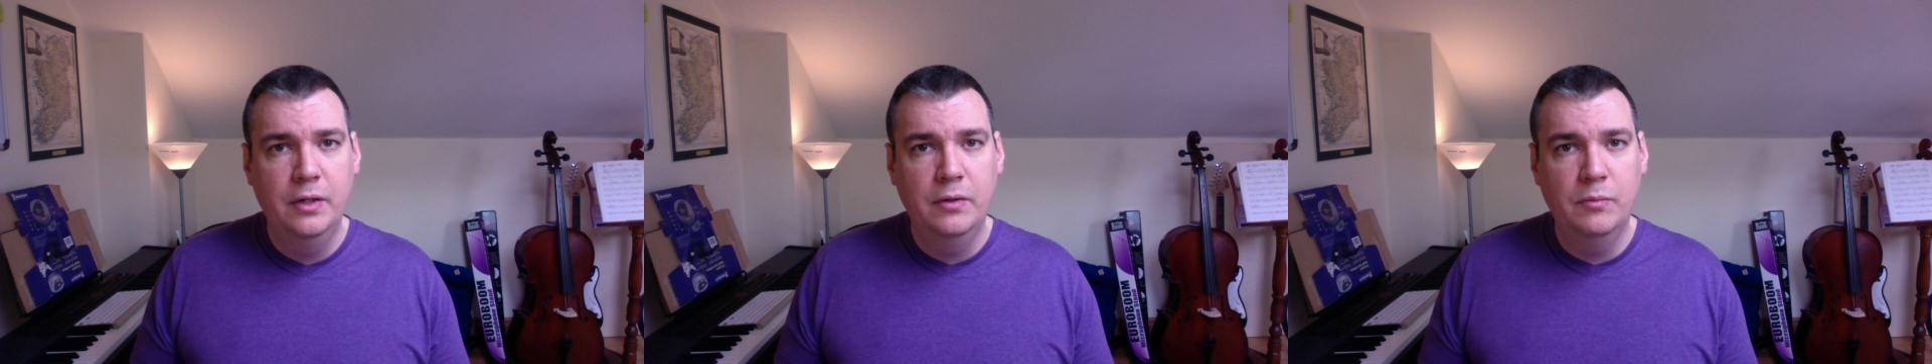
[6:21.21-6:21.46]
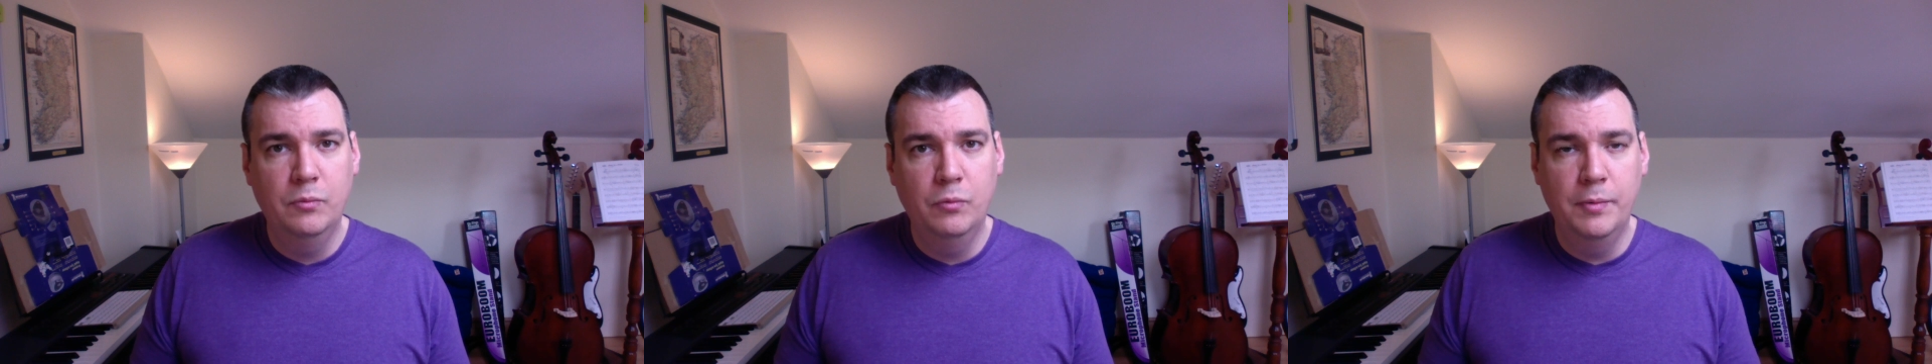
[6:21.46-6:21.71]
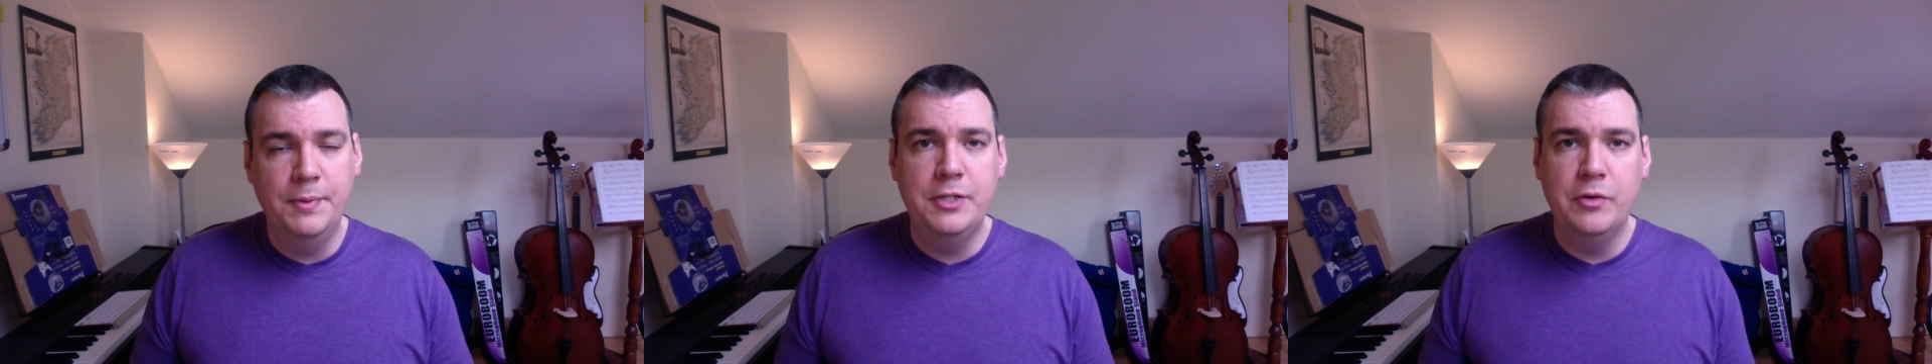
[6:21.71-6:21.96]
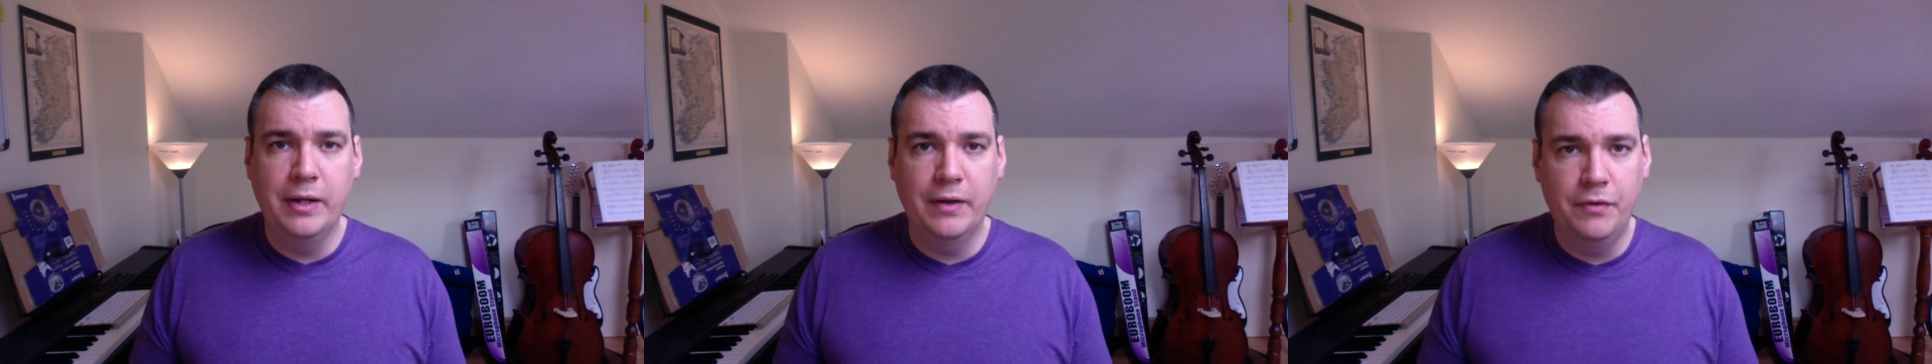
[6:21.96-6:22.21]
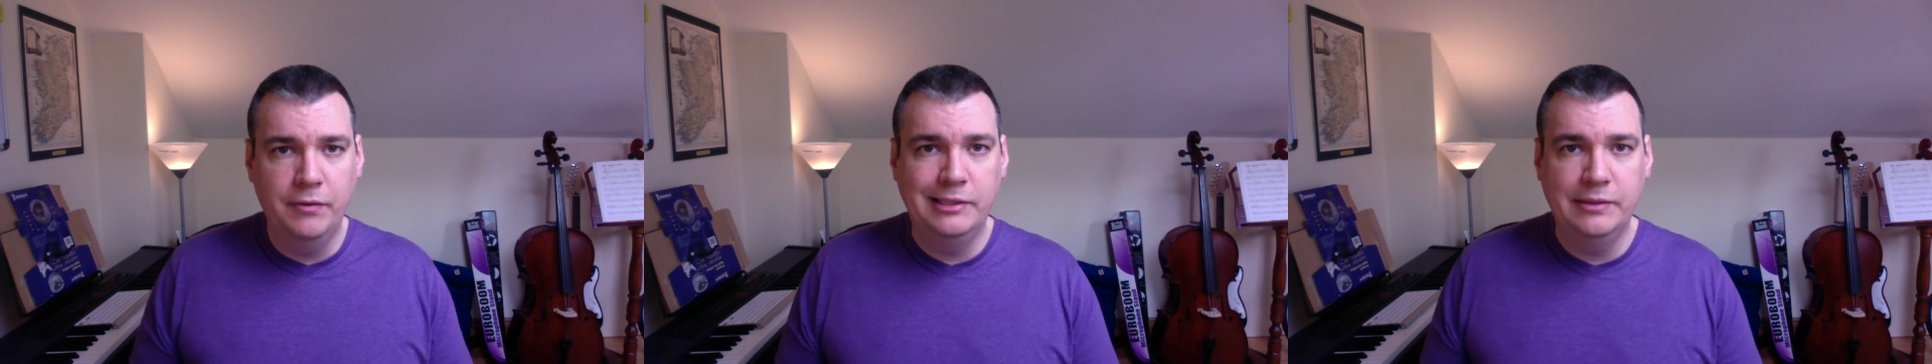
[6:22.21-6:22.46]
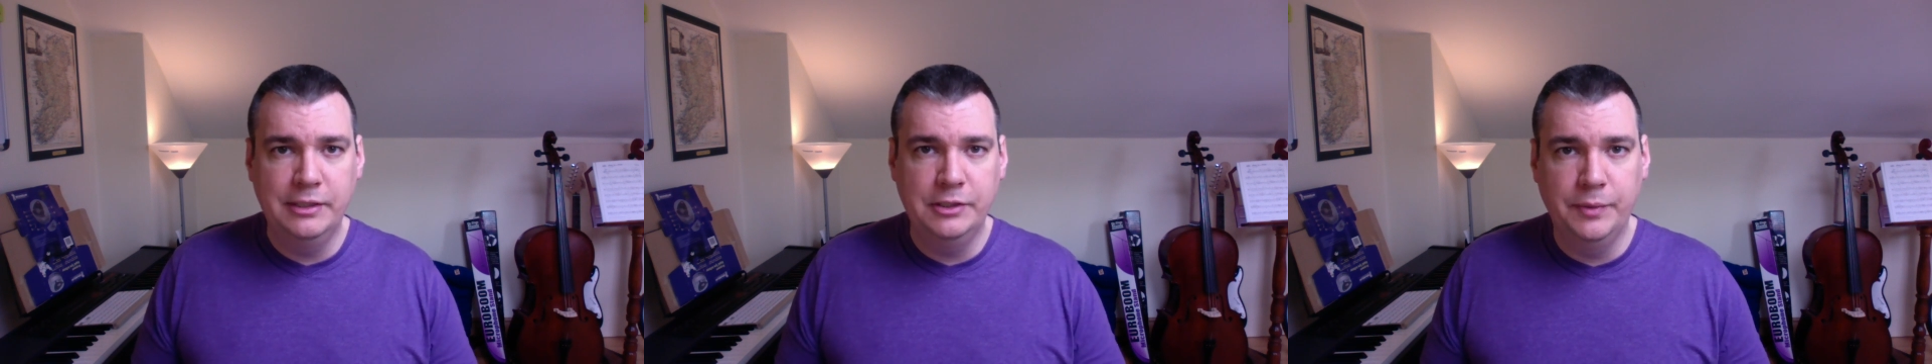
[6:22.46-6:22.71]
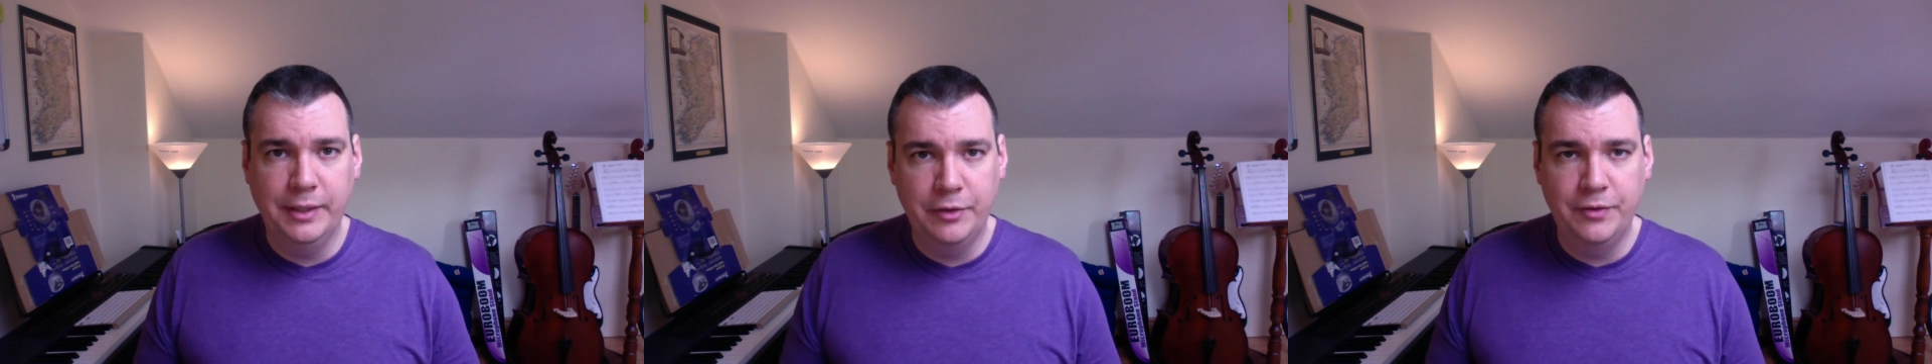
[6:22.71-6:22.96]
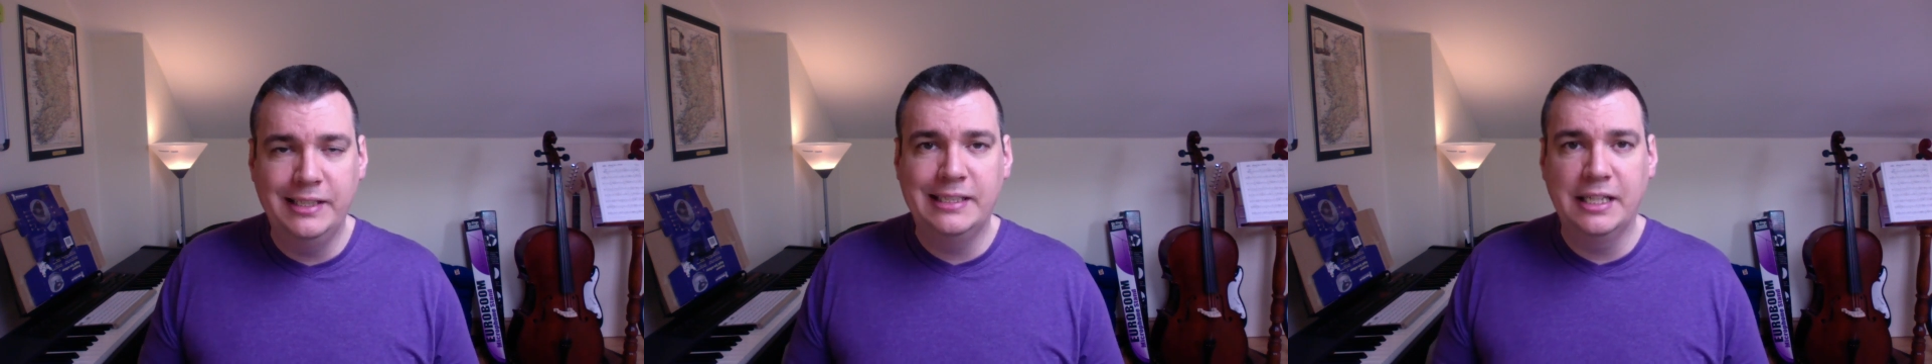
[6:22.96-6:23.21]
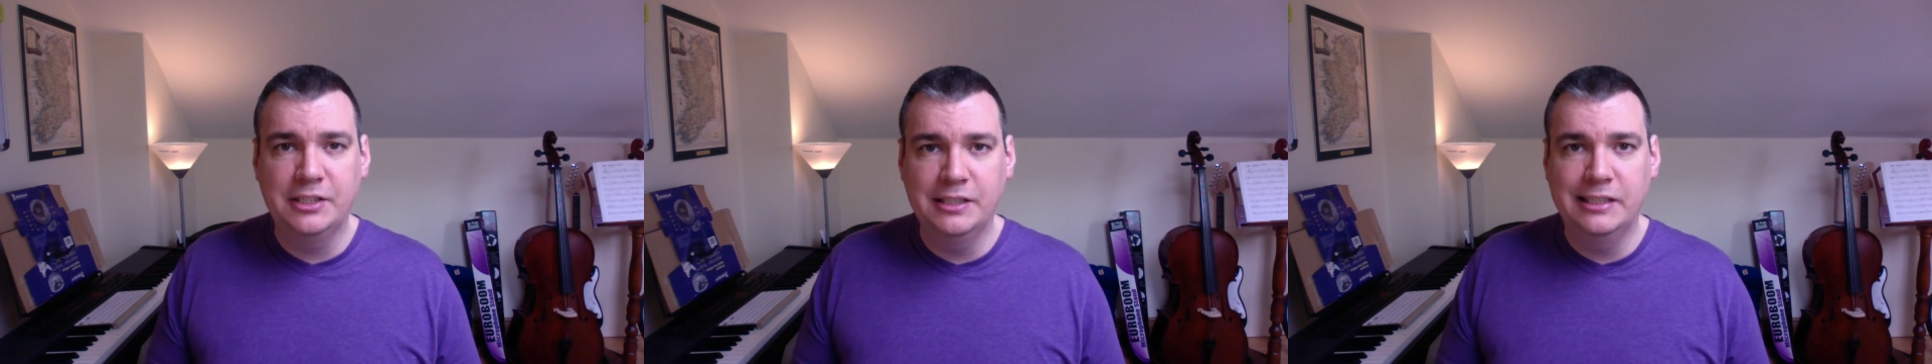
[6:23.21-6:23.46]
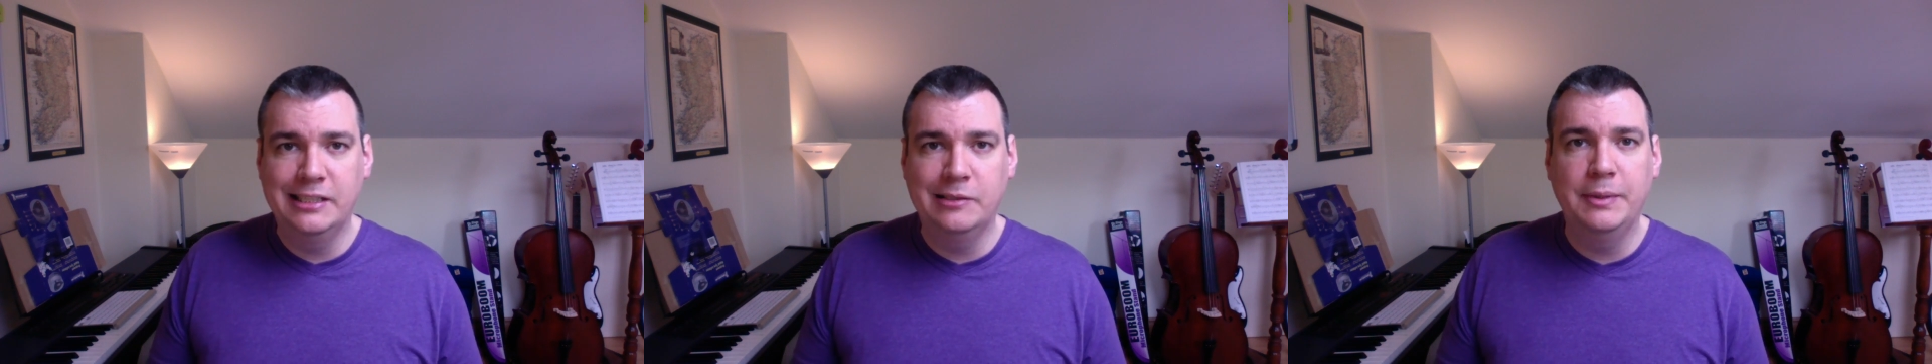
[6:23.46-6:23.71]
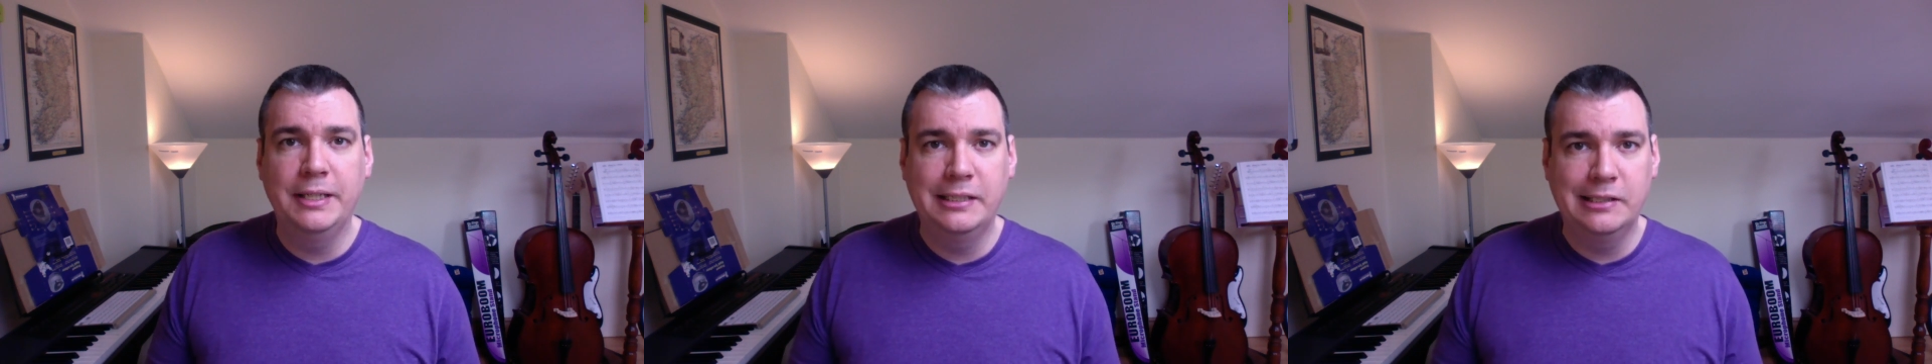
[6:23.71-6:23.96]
would be doing if I was only doing 3 sessions this week,